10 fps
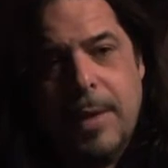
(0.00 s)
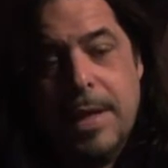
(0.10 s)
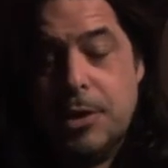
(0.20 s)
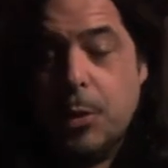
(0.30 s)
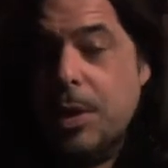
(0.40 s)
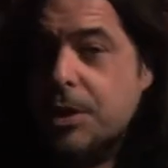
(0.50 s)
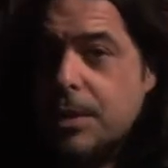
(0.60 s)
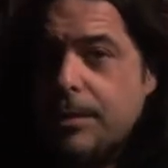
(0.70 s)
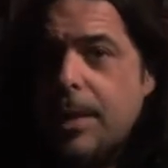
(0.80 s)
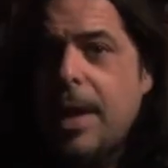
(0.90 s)

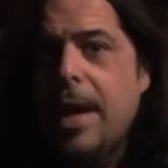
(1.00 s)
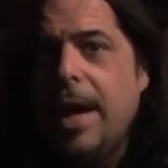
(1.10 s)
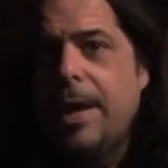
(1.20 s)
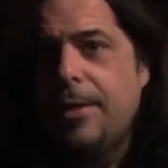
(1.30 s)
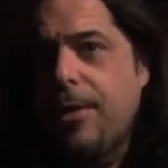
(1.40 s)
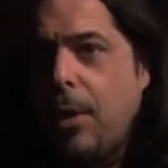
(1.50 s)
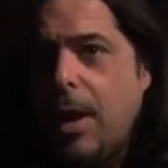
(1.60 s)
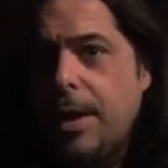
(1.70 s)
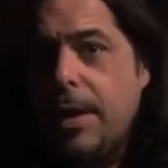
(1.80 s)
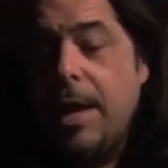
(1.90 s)
intuition, and
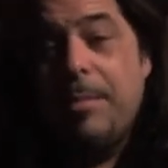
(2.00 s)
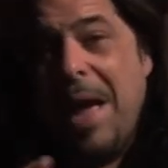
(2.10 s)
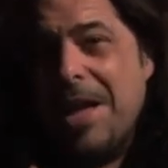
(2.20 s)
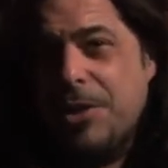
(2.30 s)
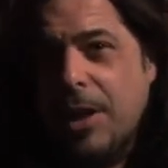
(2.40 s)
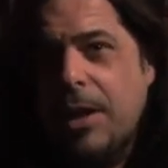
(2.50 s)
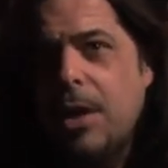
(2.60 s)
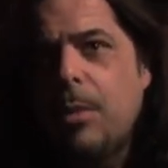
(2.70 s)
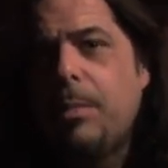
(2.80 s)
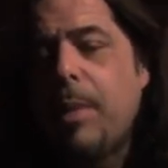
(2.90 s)
thought and magic. You
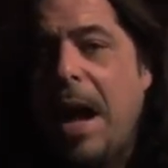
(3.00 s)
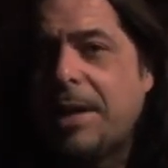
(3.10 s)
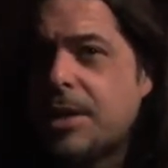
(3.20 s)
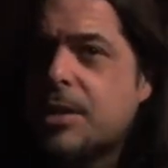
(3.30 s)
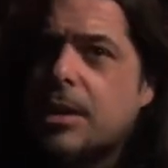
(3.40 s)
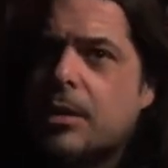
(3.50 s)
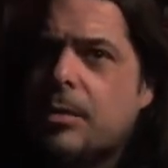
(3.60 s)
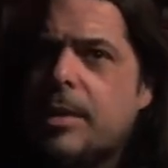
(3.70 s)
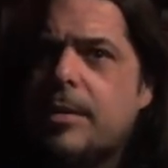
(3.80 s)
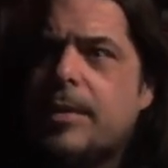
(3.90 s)
know, practice a
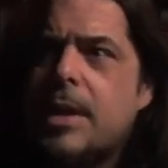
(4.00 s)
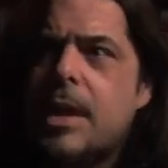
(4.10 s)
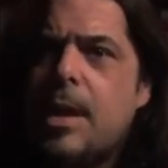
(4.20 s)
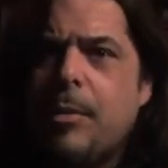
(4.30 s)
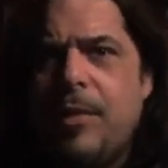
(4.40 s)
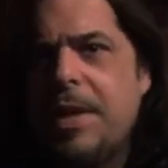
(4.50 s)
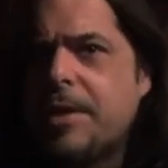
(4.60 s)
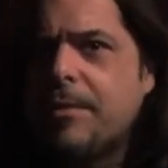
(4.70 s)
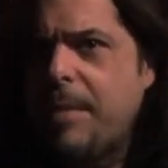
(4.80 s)
little bit of preventative